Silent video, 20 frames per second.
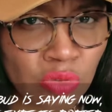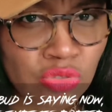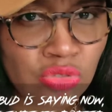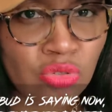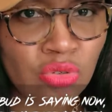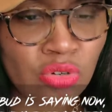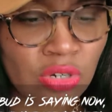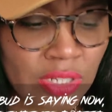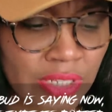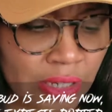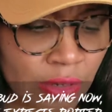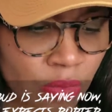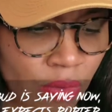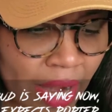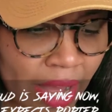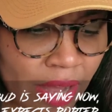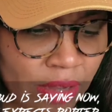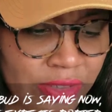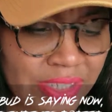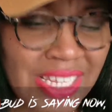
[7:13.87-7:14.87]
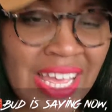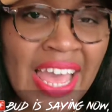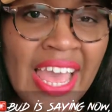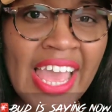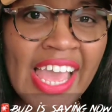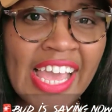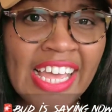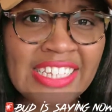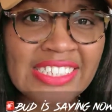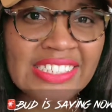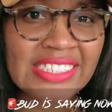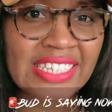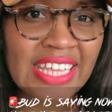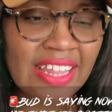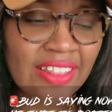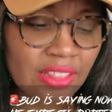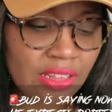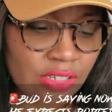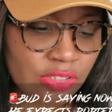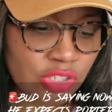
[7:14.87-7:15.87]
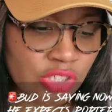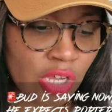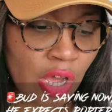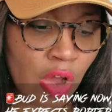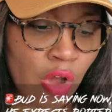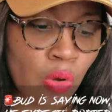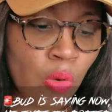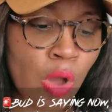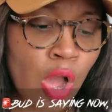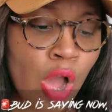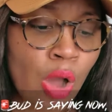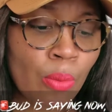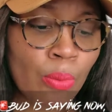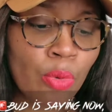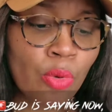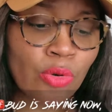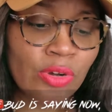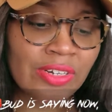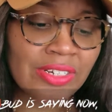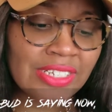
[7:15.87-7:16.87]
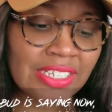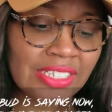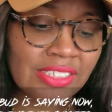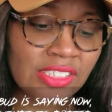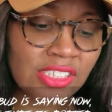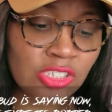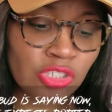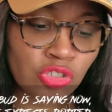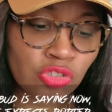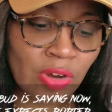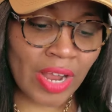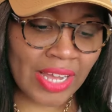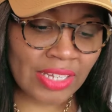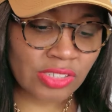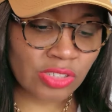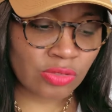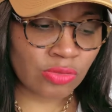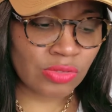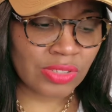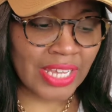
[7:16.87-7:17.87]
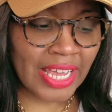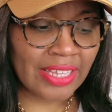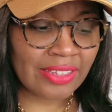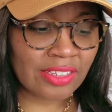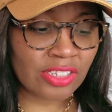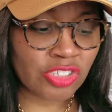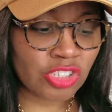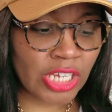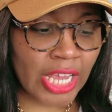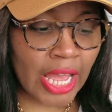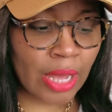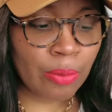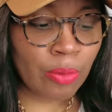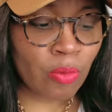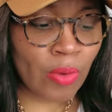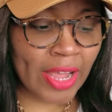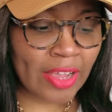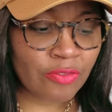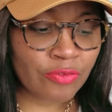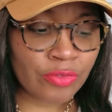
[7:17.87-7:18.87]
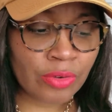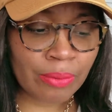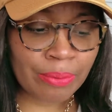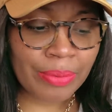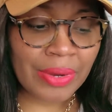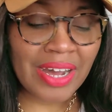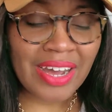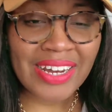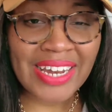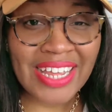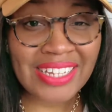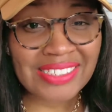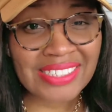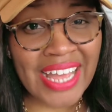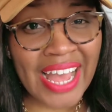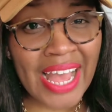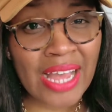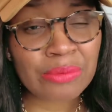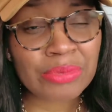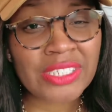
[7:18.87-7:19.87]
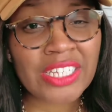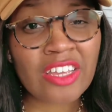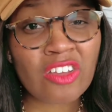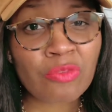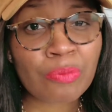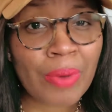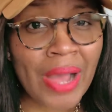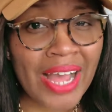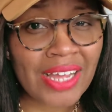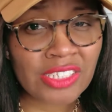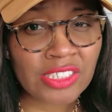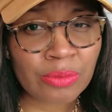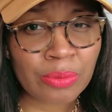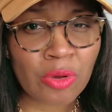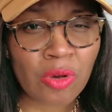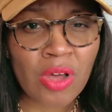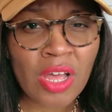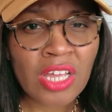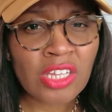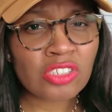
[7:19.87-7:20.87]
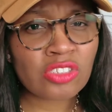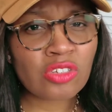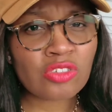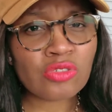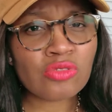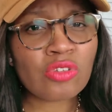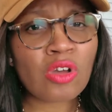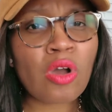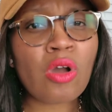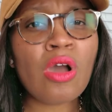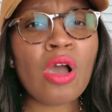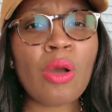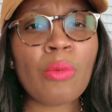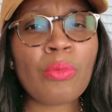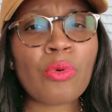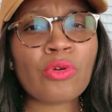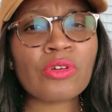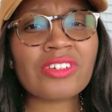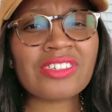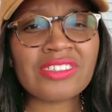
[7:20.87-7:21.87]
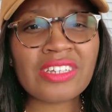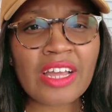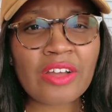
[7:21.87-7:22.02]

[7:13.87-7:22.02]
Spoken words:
early rounds, and set the tone. Porter needs to try to take the jab away from Bud at times if possible. So Porter